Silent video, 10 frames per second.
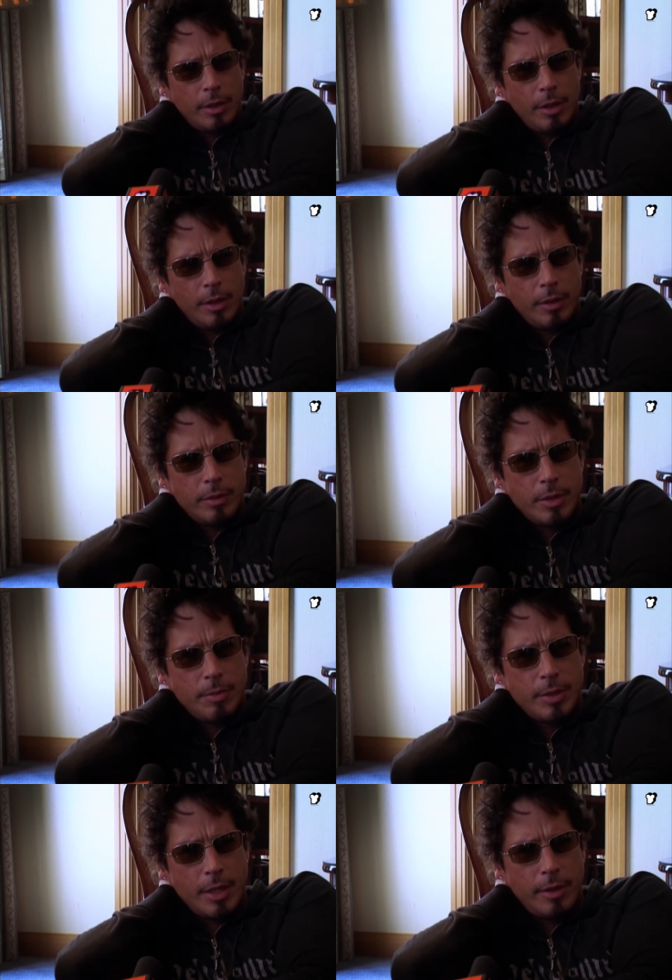you know,
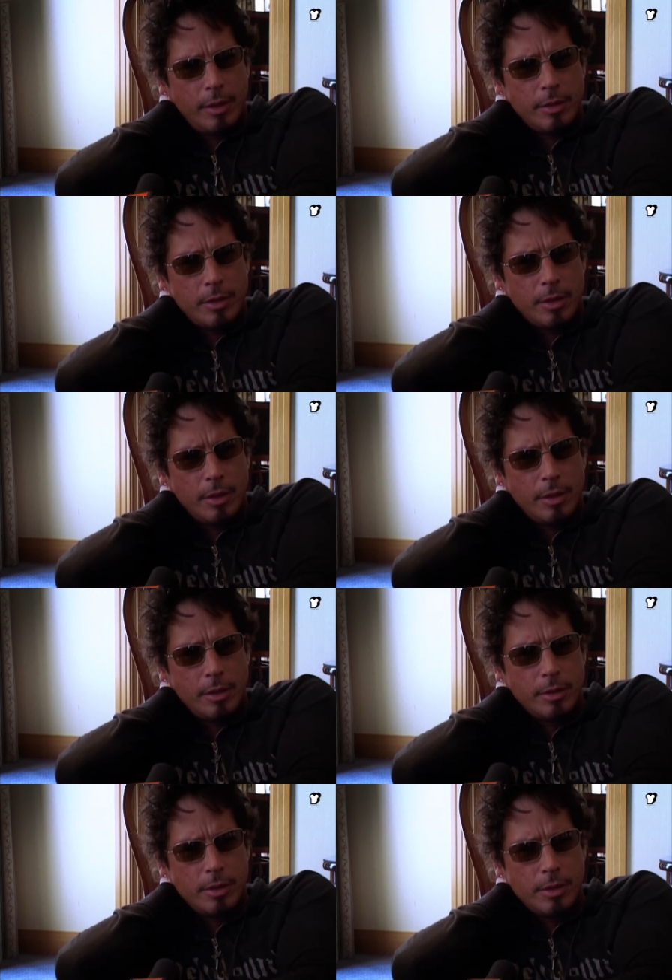some Soundgarden
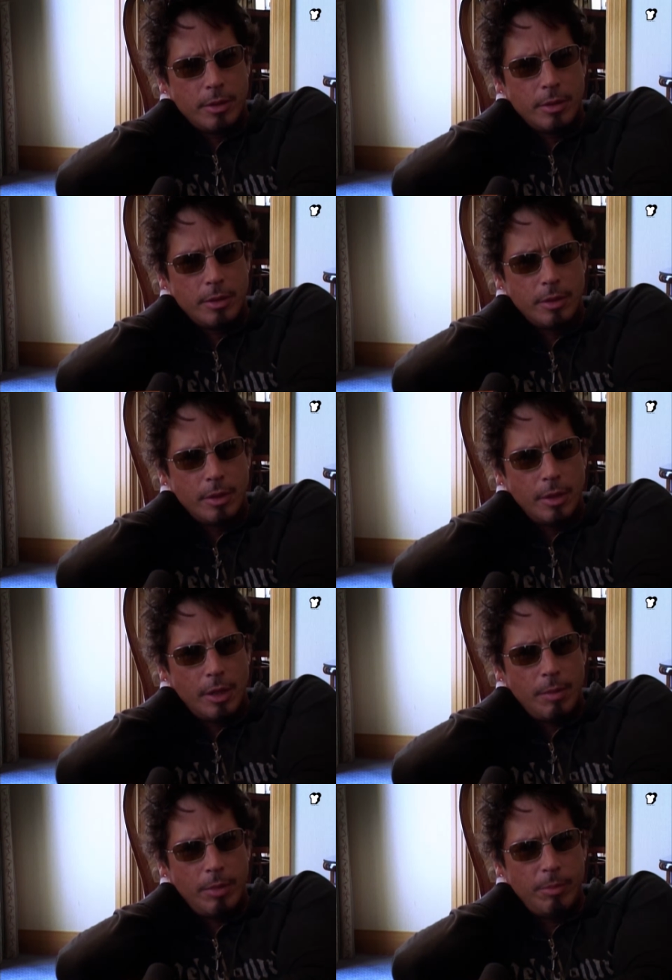songs.
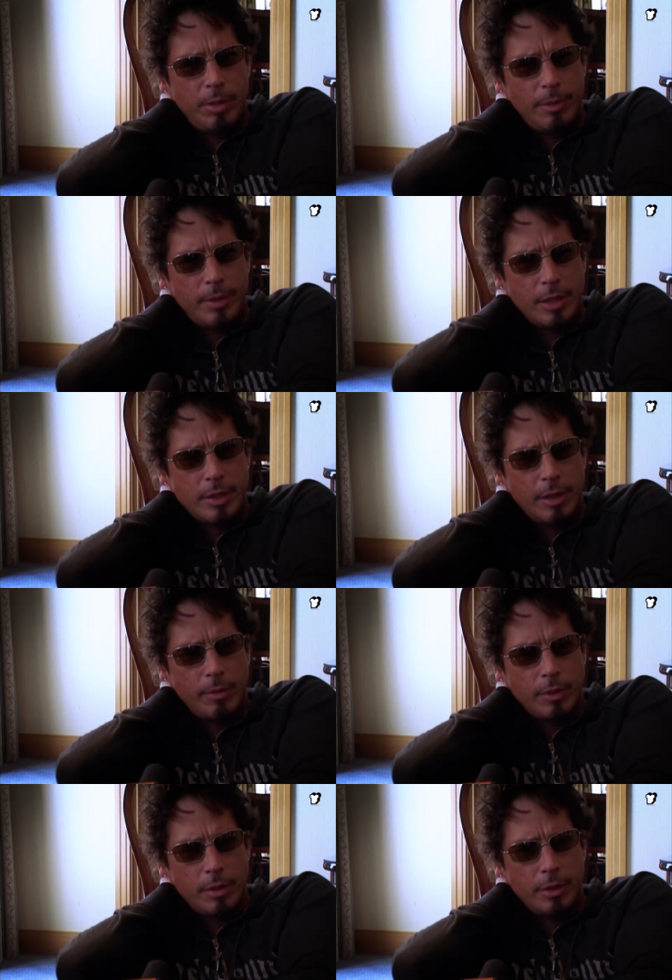I played "Blow Up the Outside
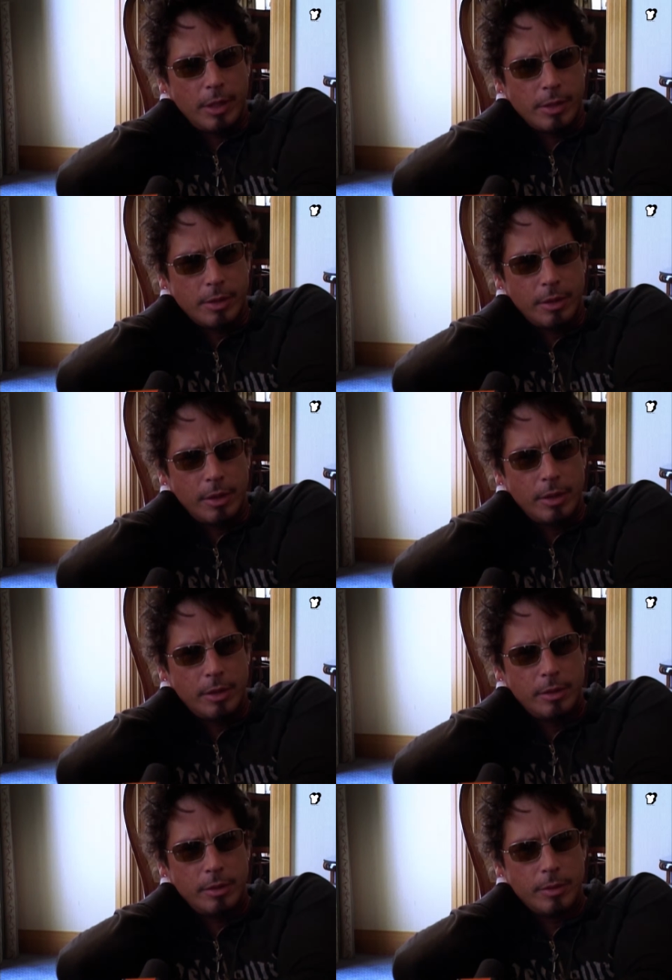World"
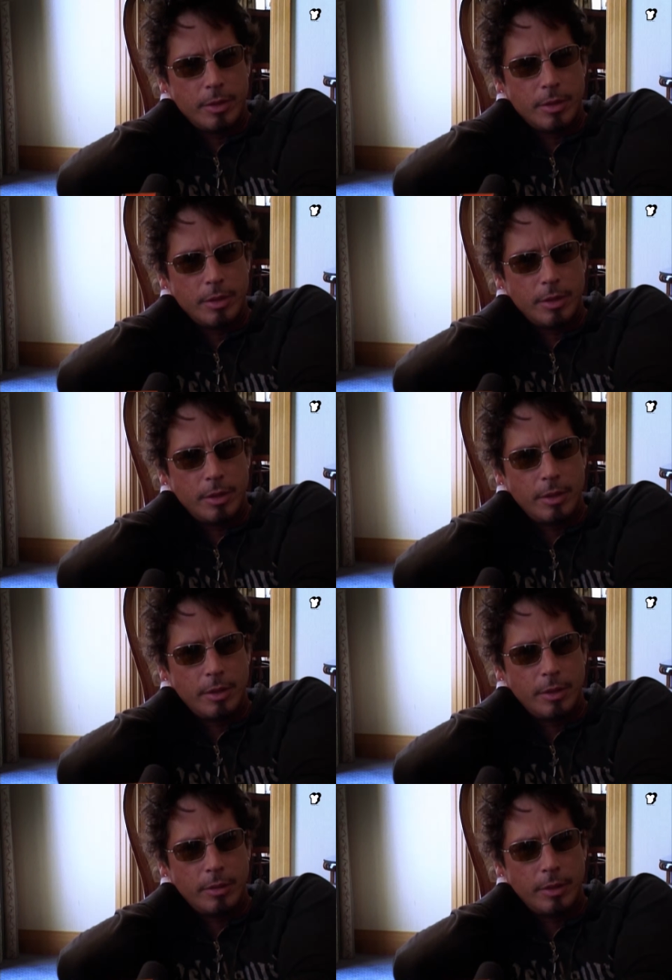yesterday, which isn't
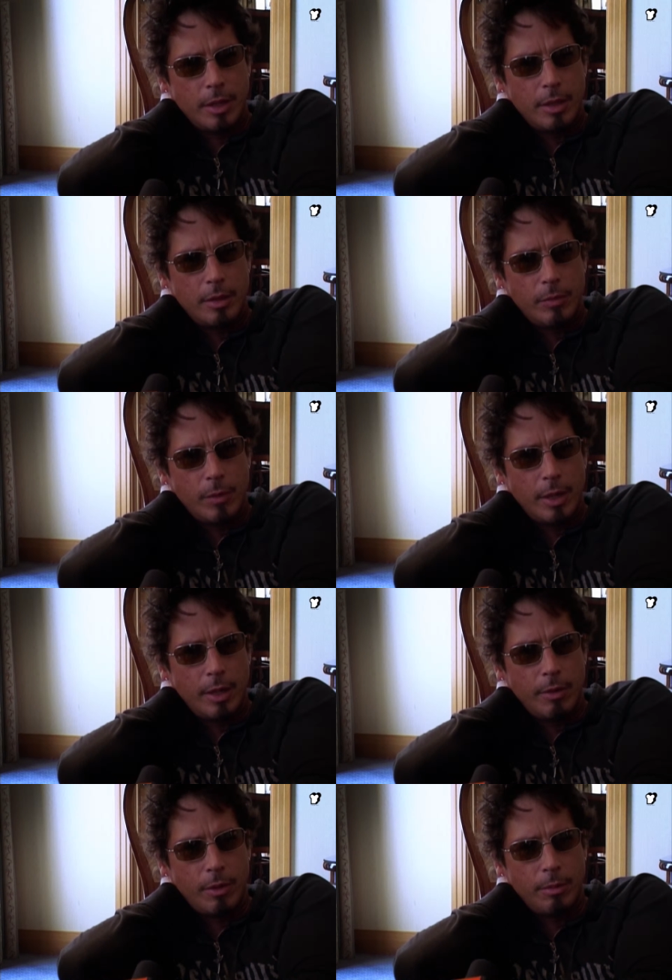you know not one
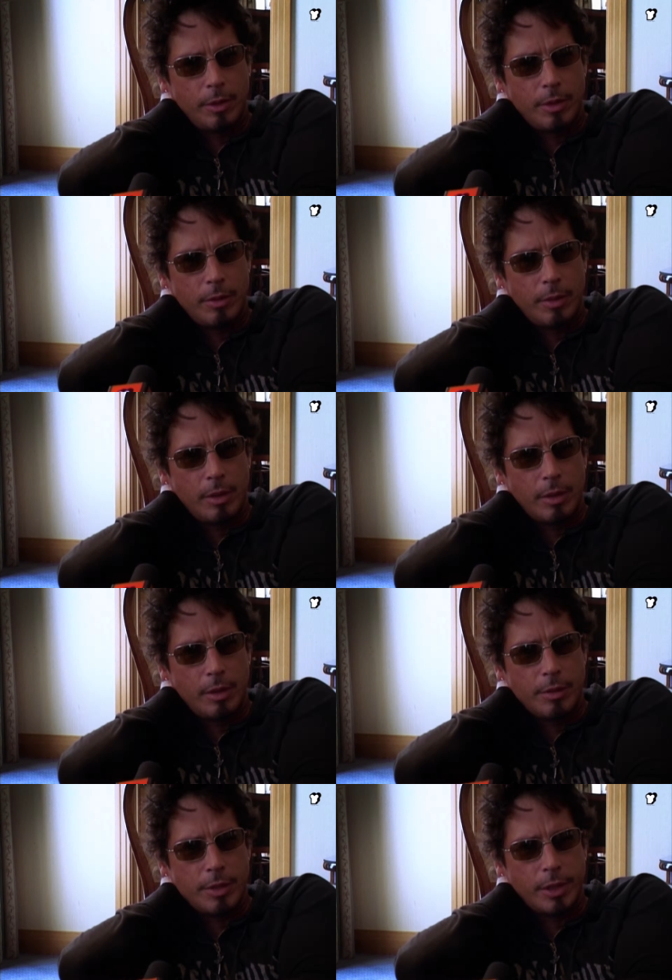I normally do on an
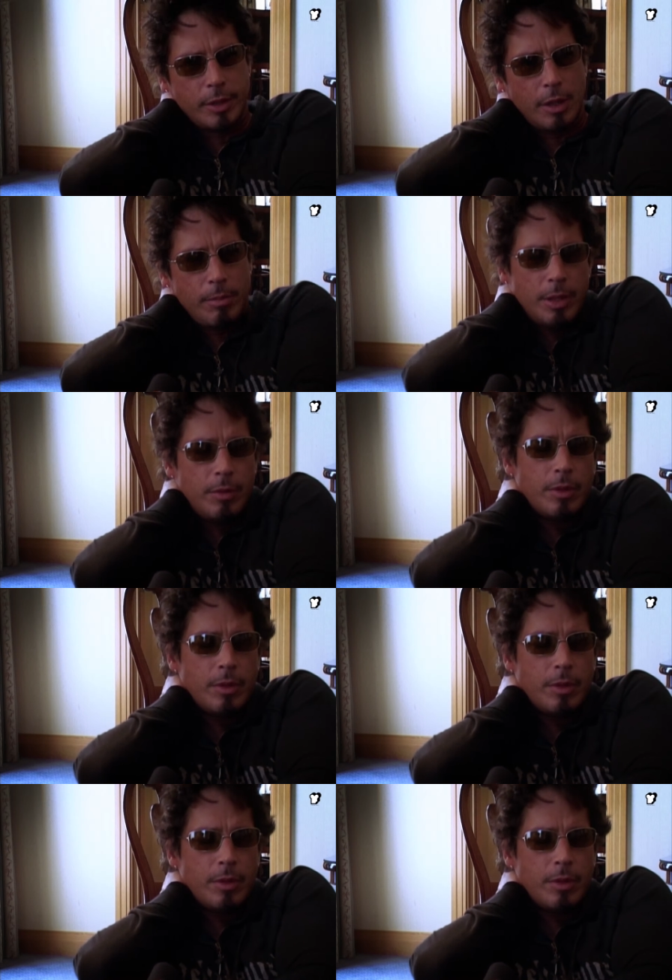acoustic guitar, but it